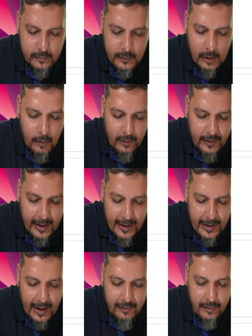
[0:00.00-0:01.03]
was
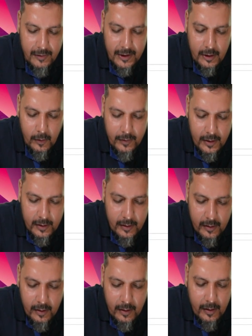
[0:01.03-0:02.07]
8,50,000
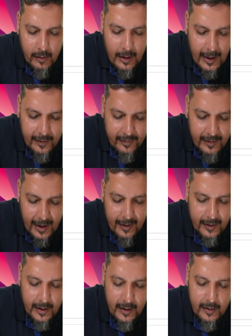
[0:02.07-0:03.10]
as
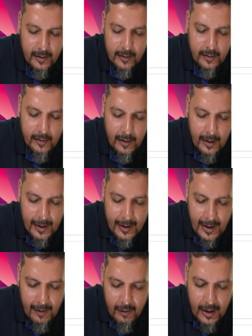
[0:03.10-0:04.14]
salary and
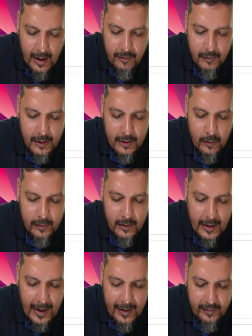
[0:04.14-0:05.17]
11,50,000
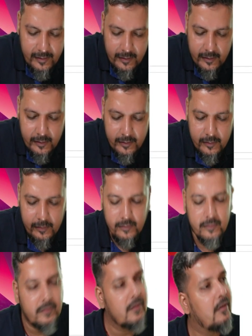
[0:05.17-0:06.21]
as.
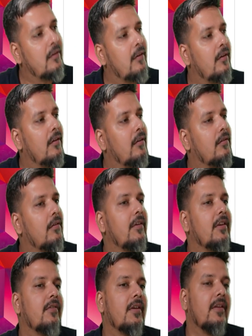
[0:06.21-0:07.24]
So which
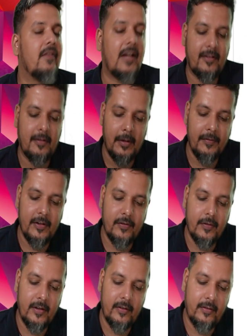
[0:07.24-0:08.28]
one is taxable and which one
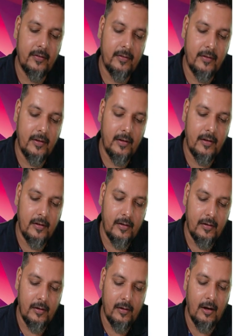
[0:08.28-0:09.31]
is
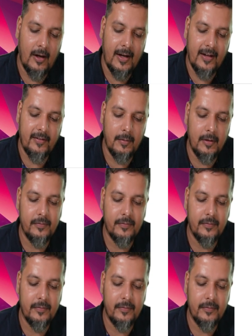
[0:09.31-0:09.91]
not taxable?